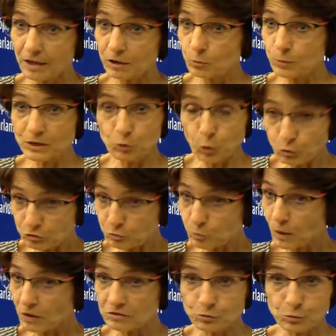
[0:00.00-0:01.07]
We don't
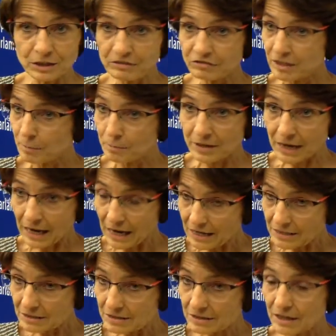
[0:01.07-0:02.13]
want to leave them
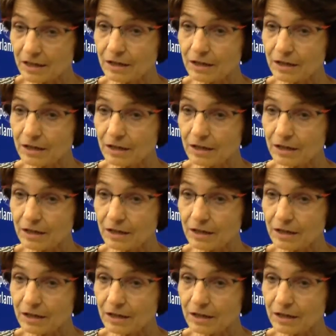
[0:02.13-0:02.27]
behind.